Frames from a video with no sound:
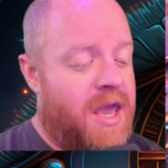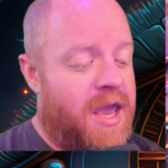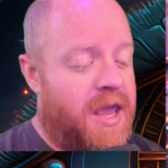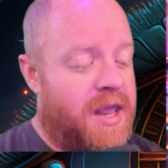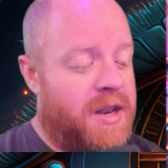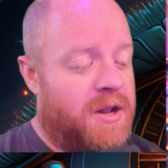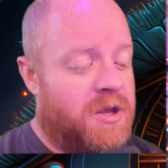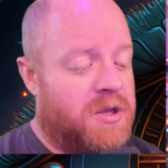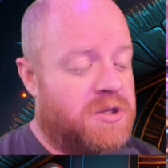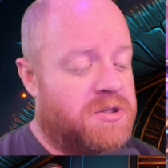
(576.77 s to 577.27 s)

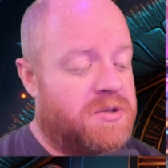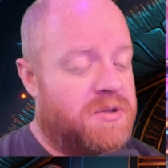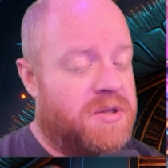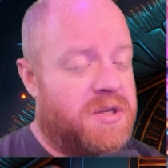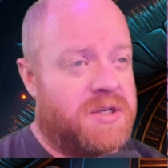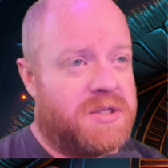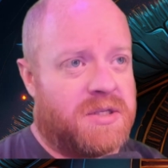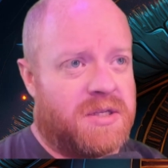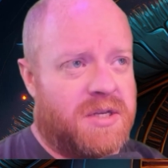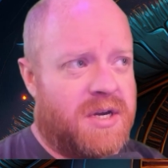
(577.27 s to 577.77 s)
And also
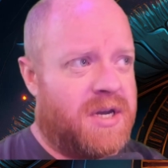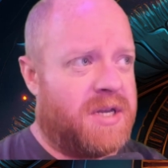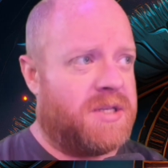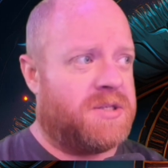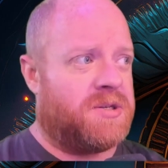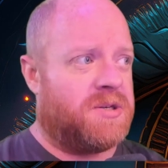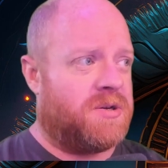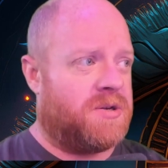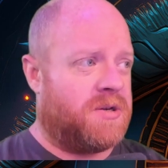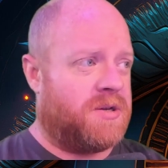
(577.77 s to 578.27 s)
these
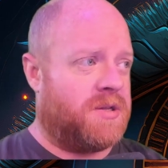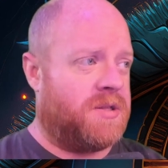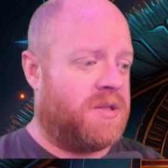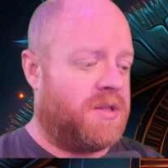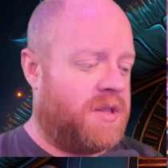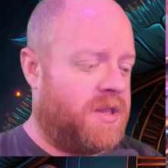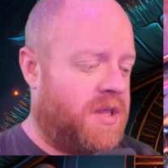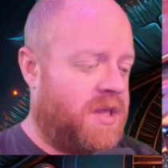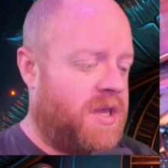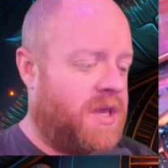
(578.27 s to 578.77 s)
lines
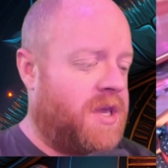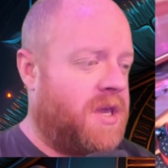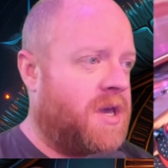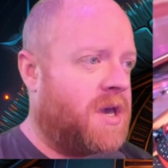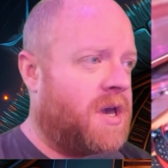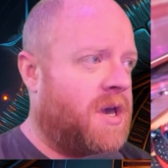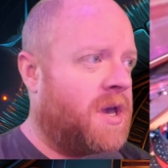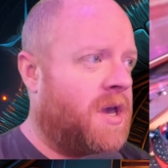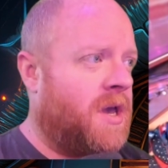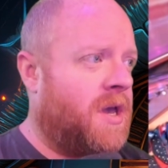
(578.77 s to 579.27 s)
on the
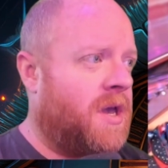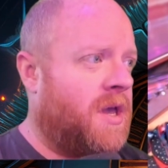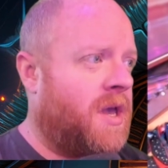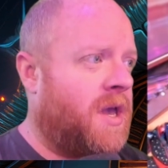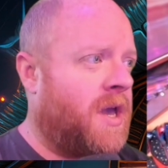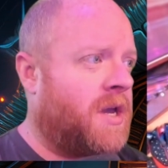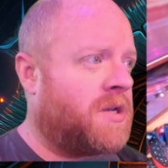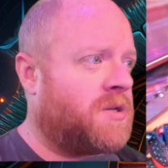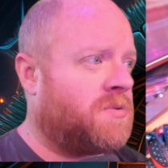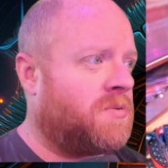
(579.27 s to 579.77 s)

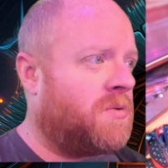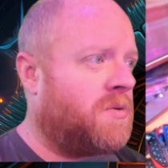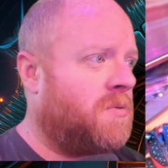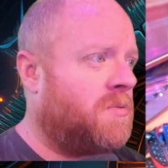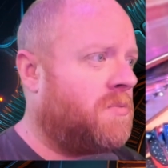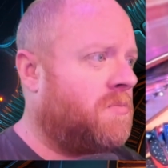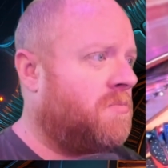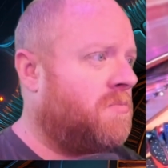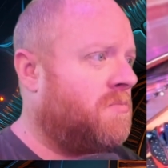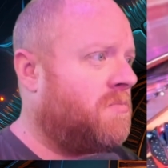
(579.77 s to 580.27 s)

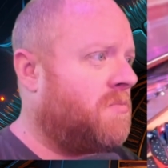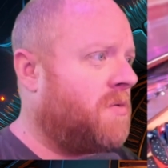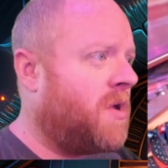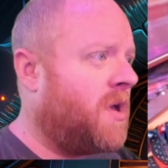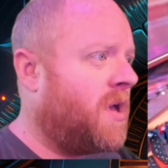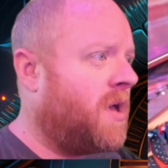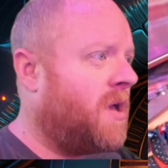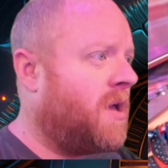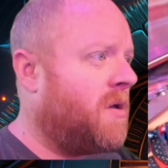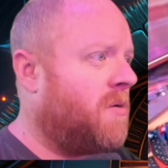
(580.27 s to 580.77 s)
actual
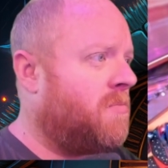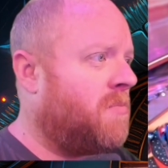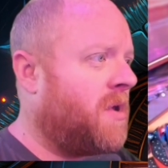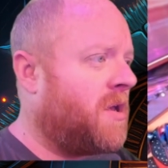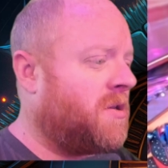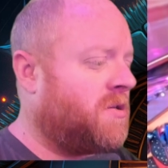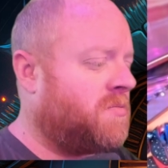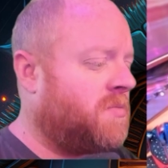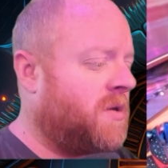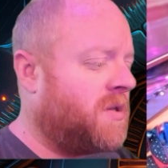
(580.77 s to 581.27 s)

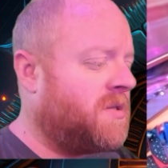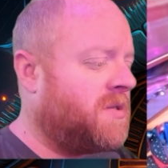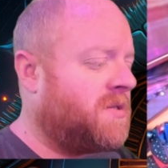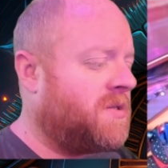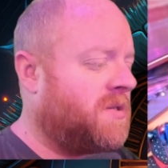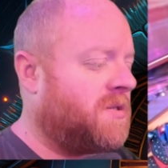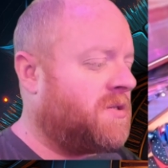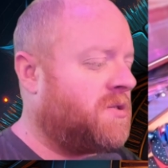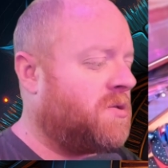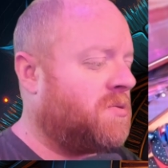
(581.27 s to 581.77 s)
mouse
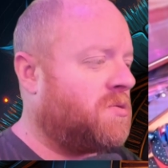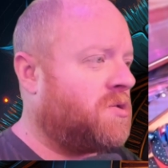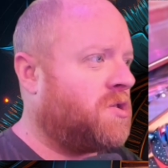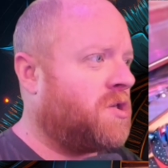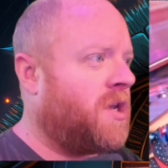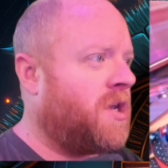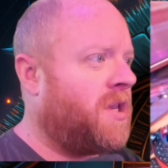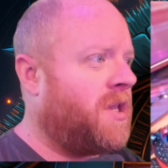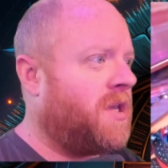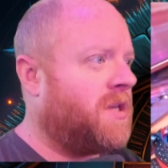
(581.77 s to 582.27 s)
buttons, it's so
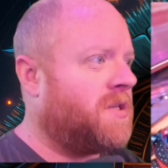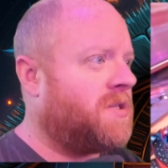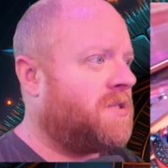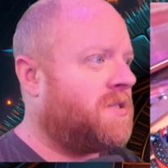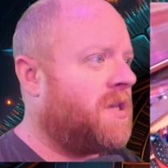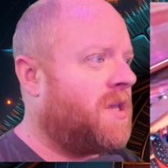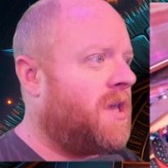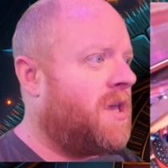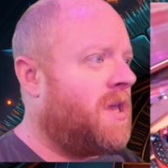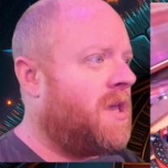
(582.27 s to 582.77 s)
shiny
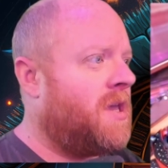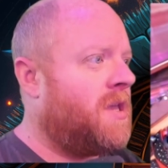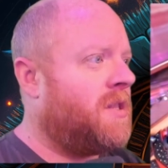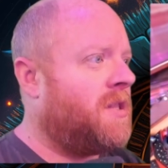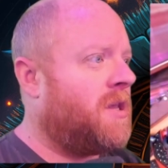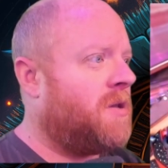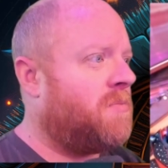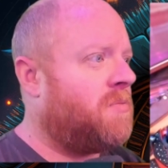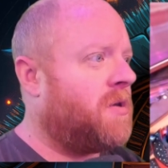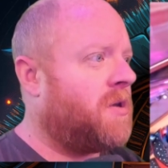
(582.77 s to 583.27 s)
it's
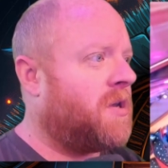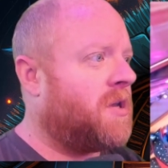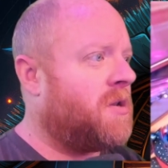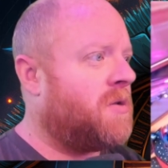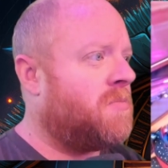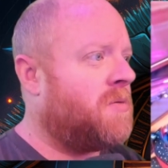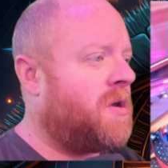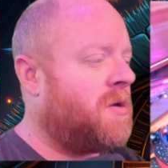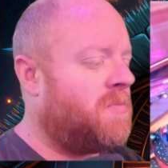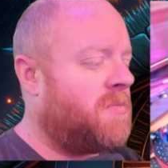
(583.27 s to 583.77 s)
not picking
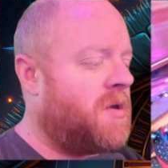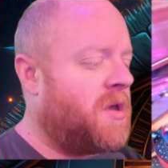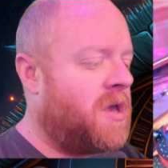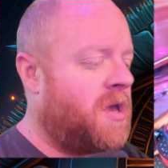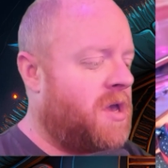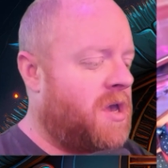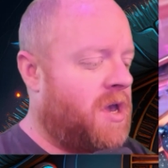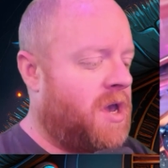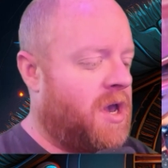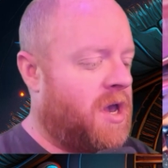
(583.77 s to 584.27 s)
them up,
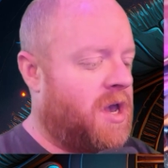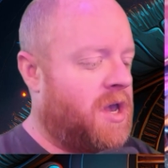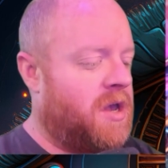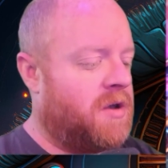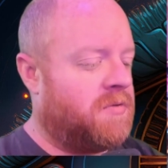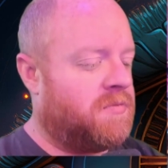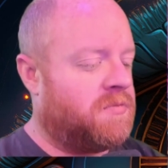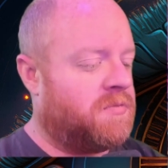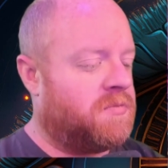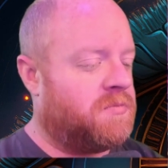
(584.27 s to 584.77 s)

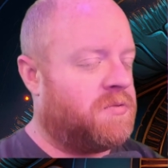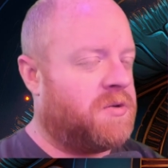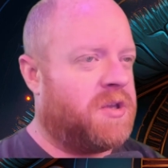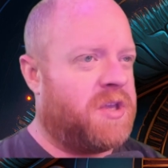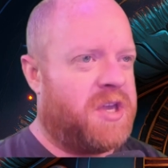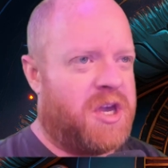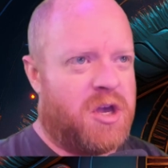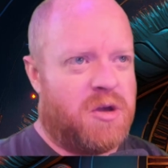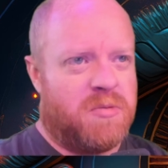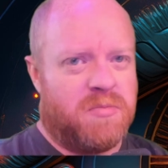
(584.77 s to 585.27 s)
have
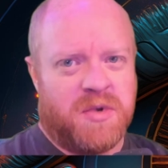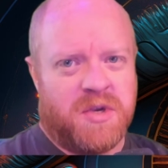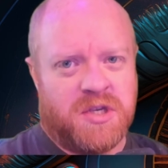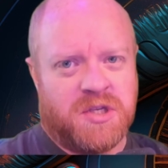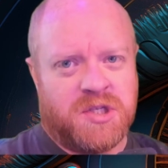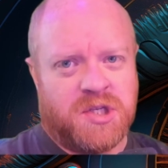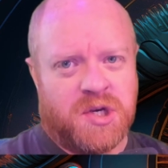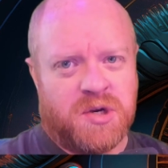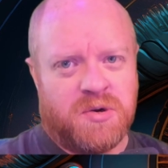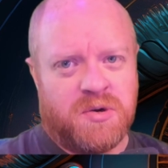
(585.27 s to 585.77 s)
really helped me
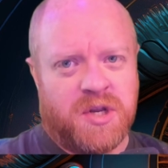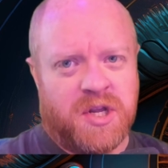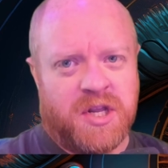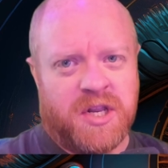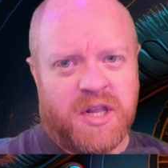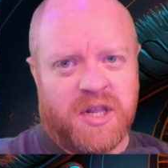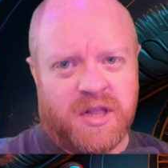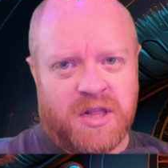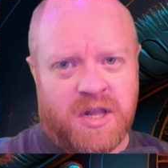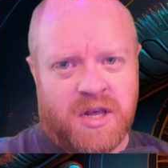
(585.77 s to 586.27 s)
zone
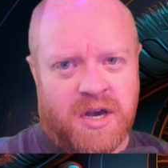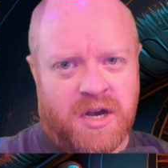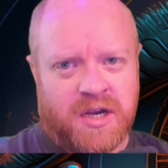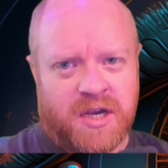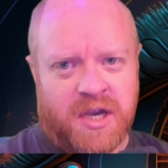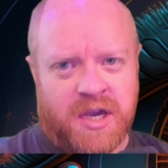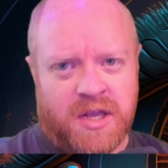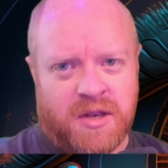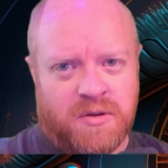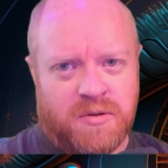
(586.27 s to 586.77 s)
in and
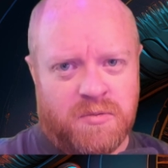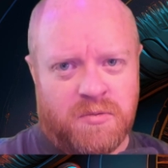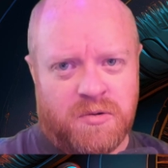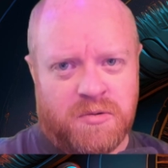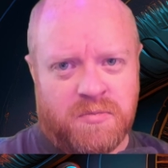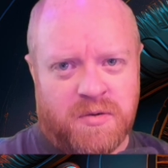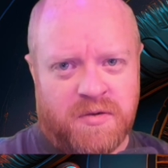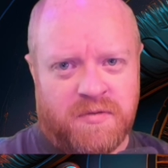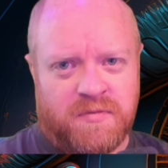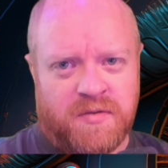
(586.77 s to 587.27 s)
lock in
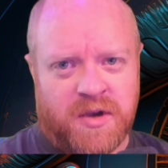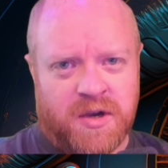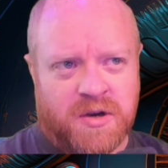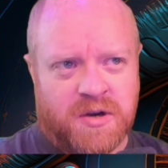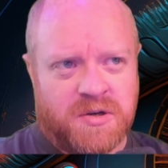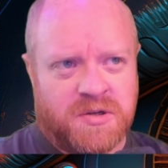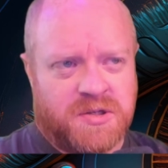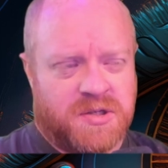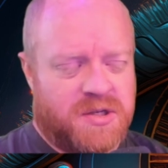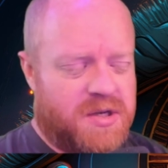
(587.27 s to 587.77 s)
with my
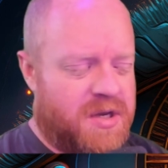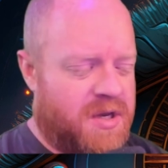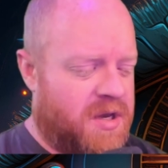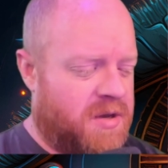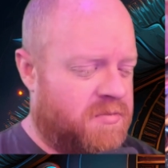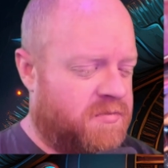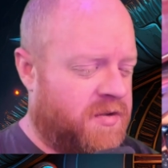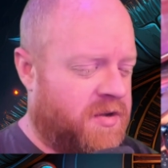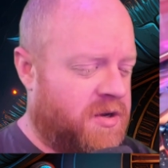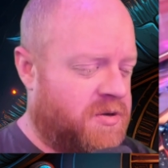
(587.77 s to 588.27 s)

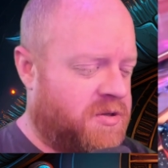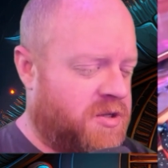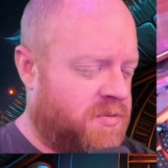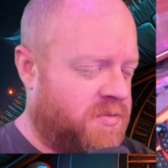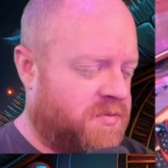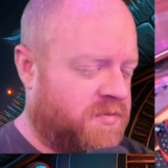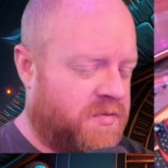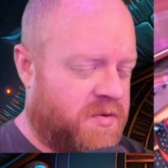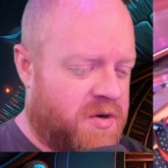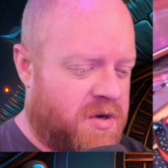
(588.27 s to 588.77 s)

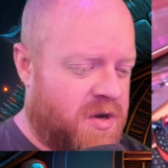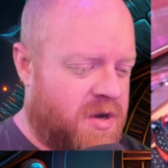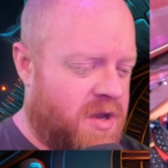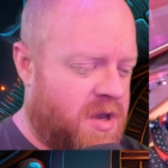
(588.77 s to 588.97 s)
fingertips for